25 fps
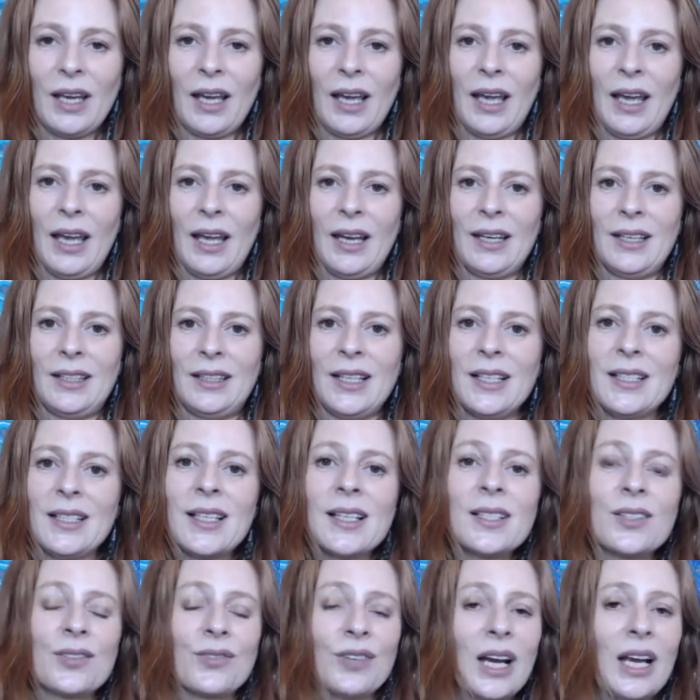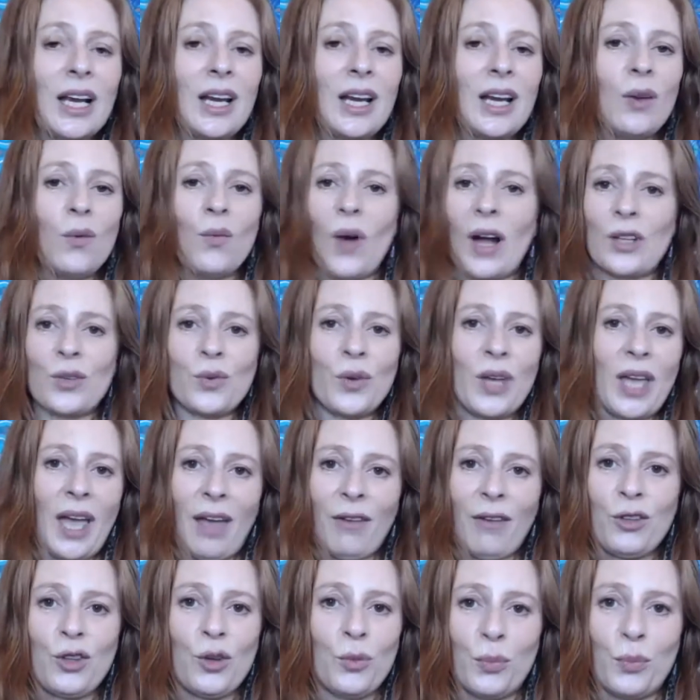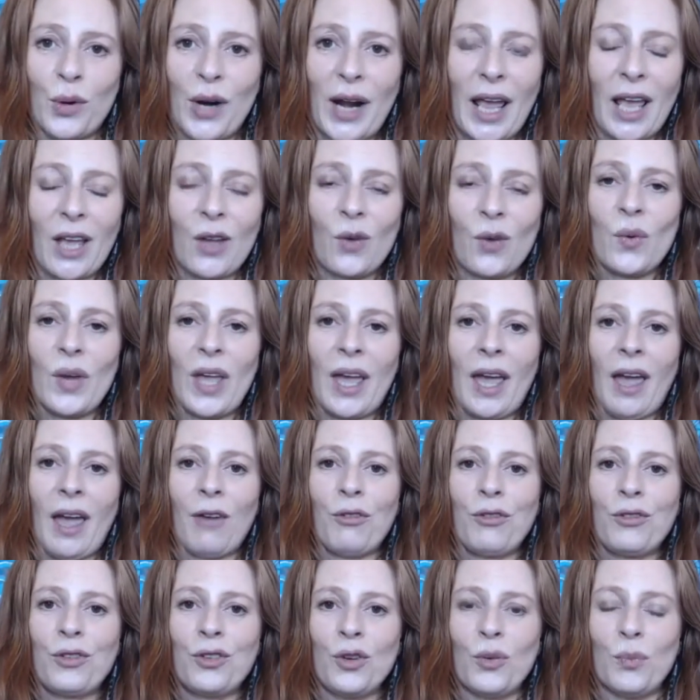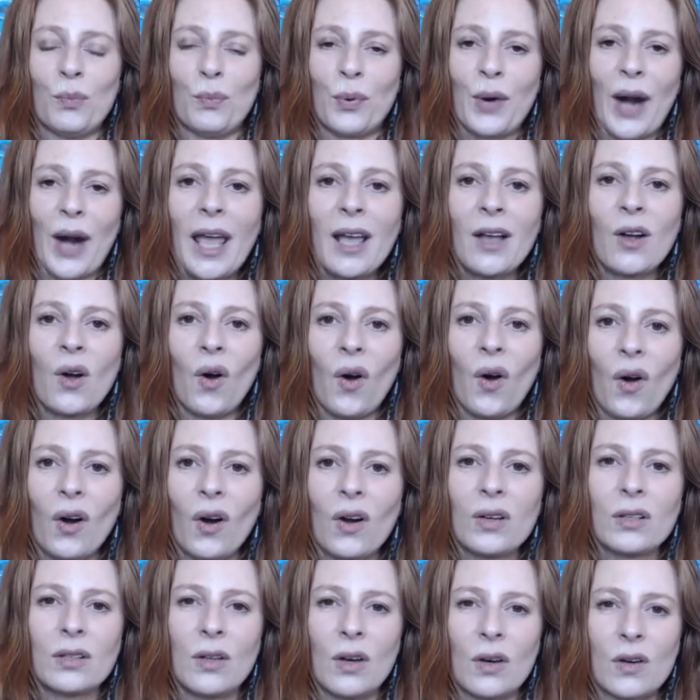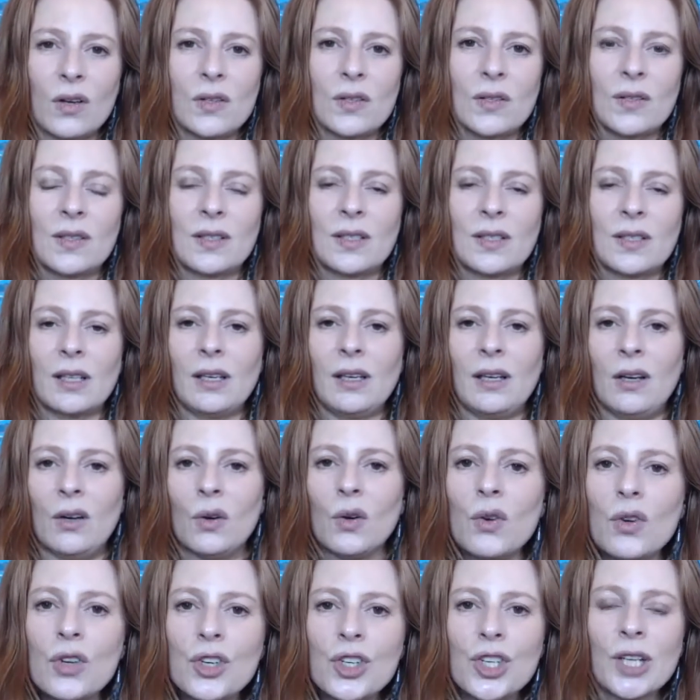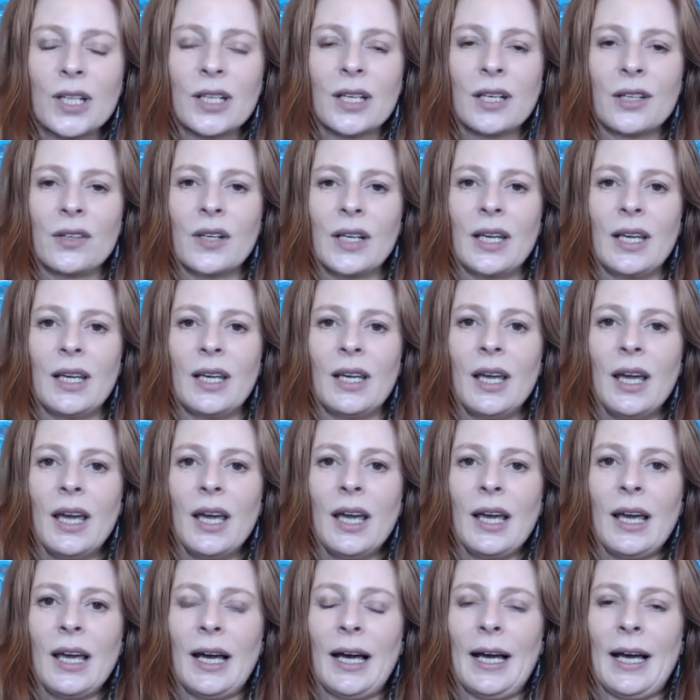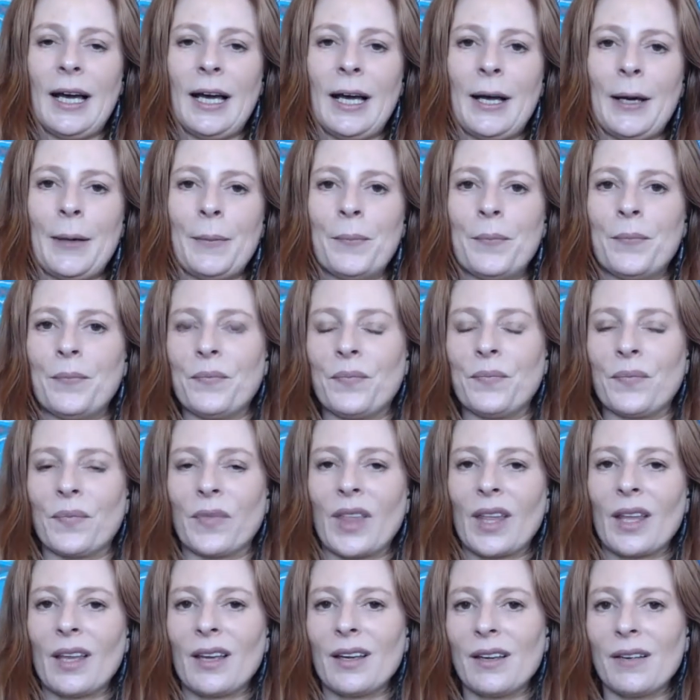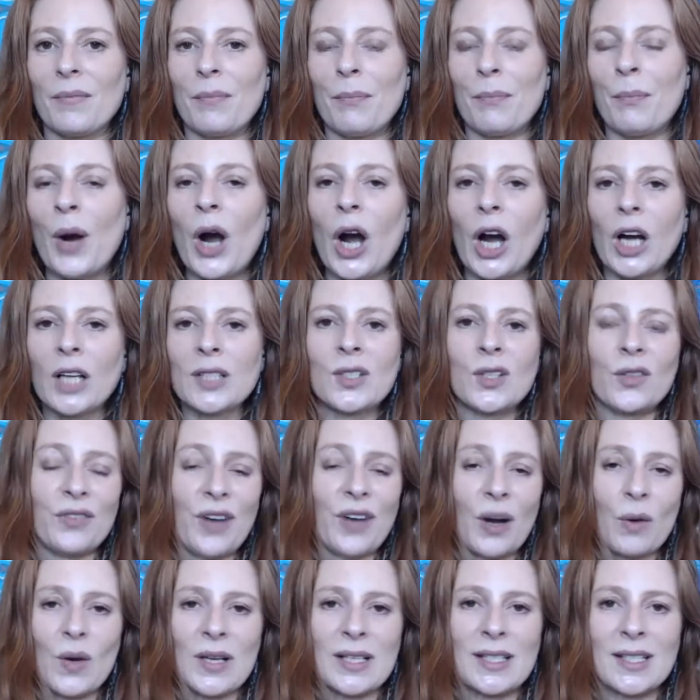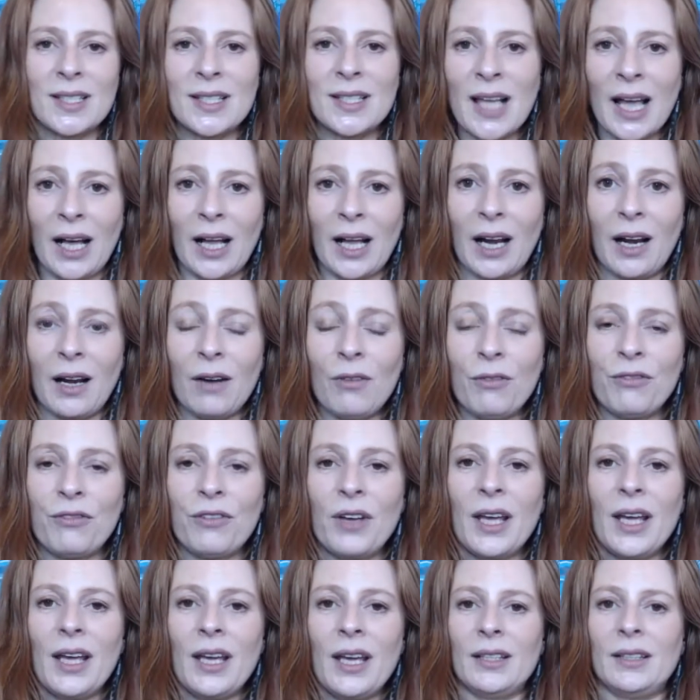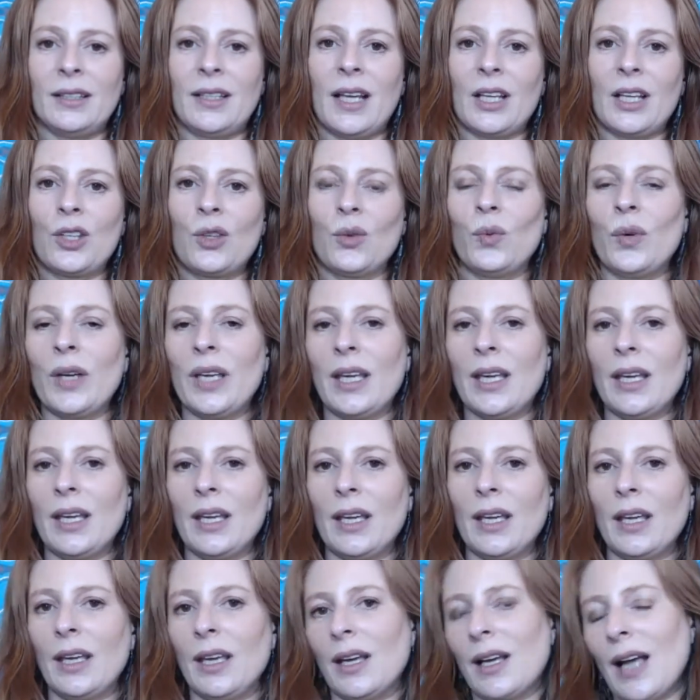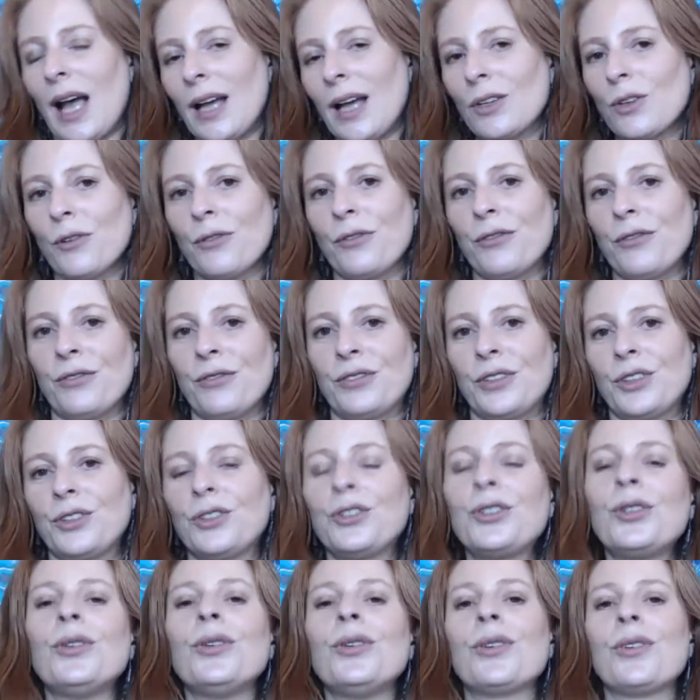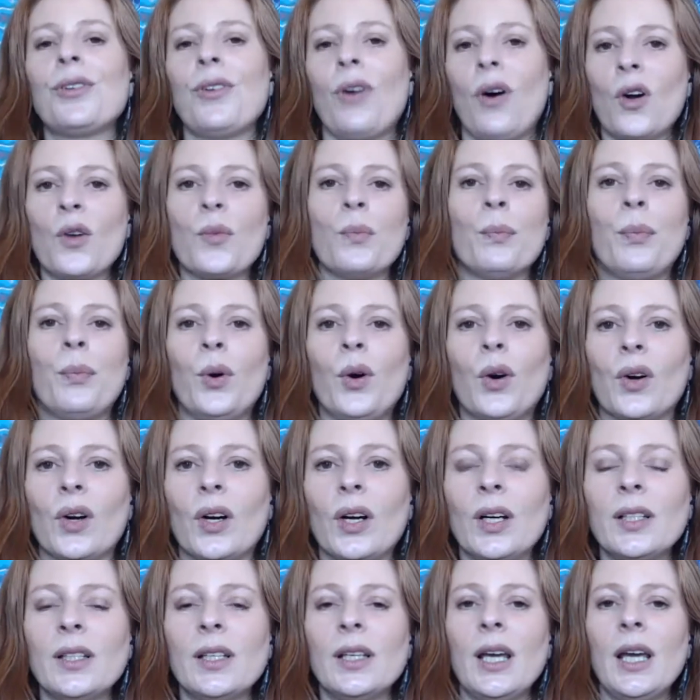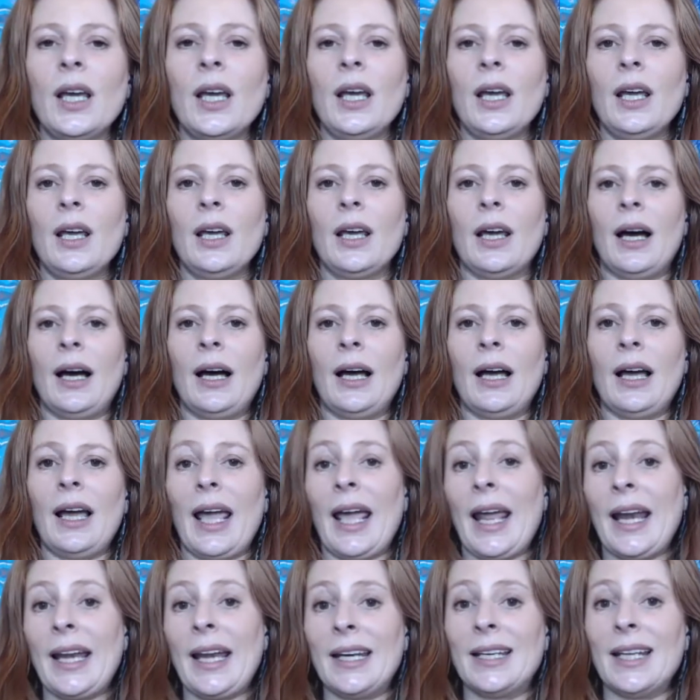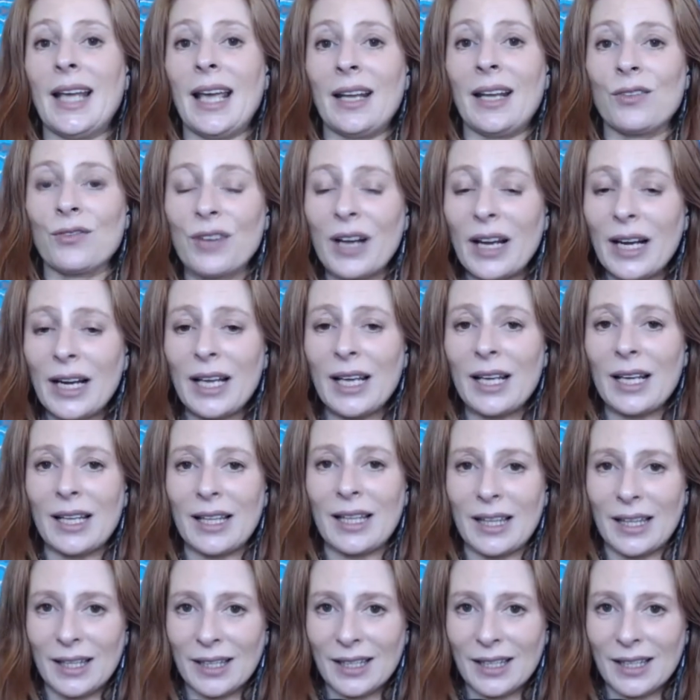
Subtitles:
And this is really what we have to break. We have to break all those illusionary parts of ourselves that we kind of took on board, and really